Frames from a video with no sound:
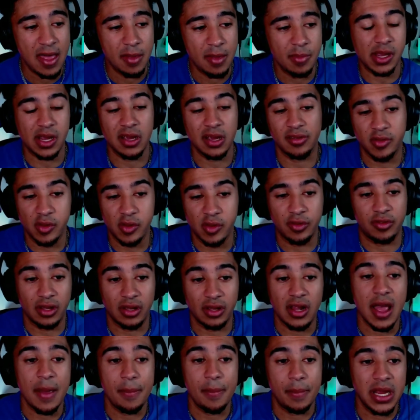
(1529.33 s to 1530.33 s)
because
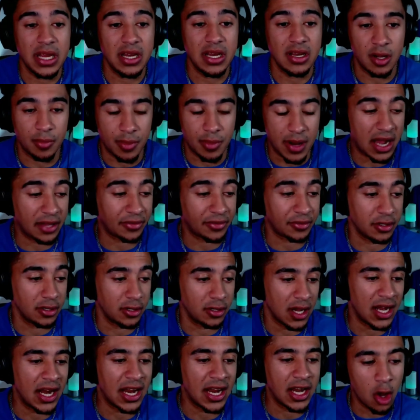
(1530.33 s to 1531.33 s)
UCLA beat Nebraska. And
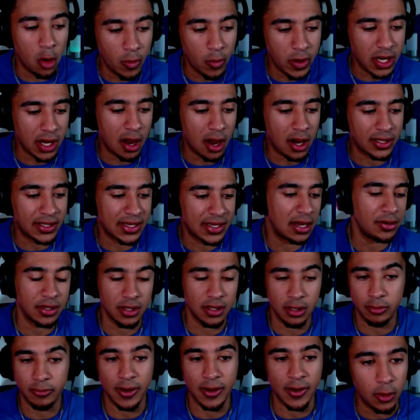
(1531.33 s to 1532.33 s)
I know we knocked out Dylan
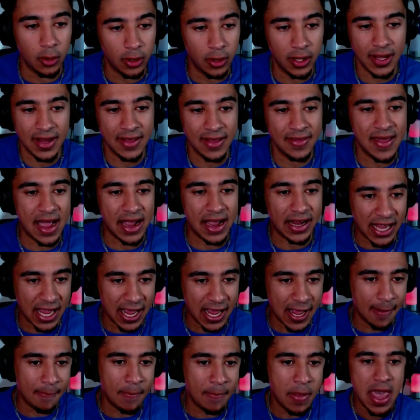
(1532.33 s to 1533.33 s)
Raiola in that
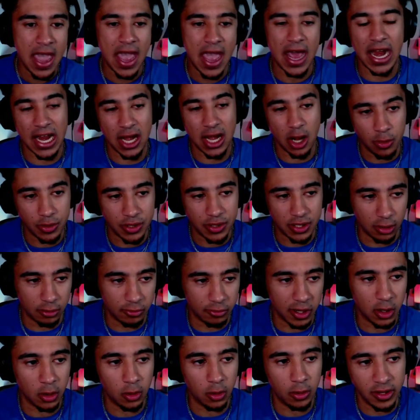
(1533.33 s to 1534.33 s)
game, and I know Dylan
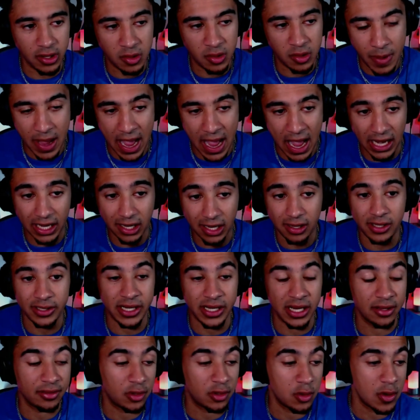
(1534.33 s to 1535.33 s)
Raiola is back
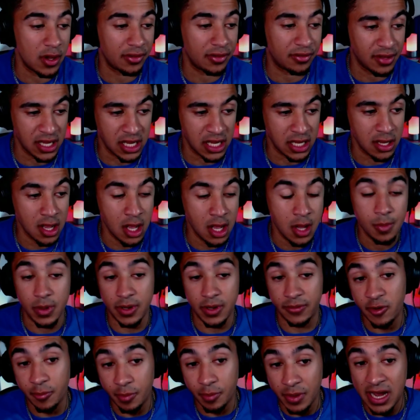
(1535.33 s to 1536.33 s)
against USC. But if
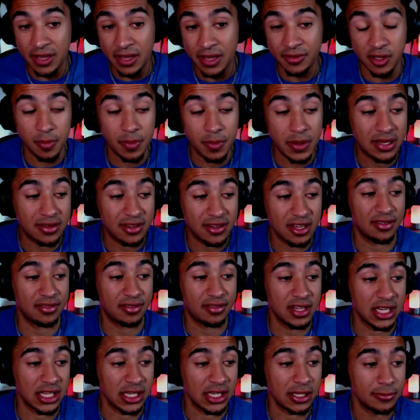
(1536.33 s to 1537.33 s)
Nebraska beats
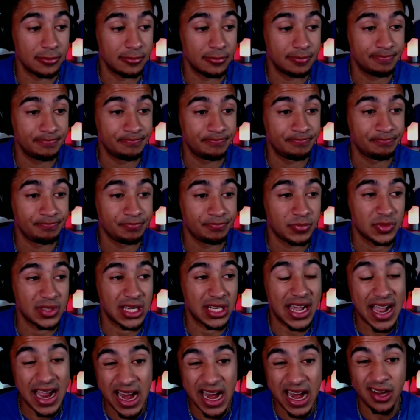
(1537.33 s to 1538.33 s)
SC
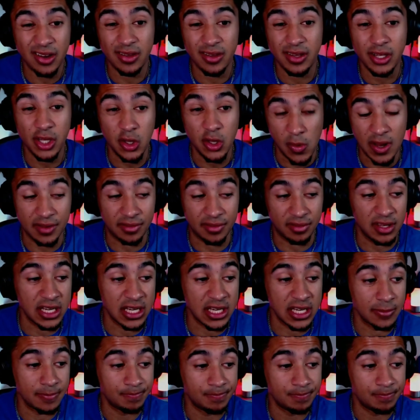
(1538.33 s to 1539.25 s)
at USC,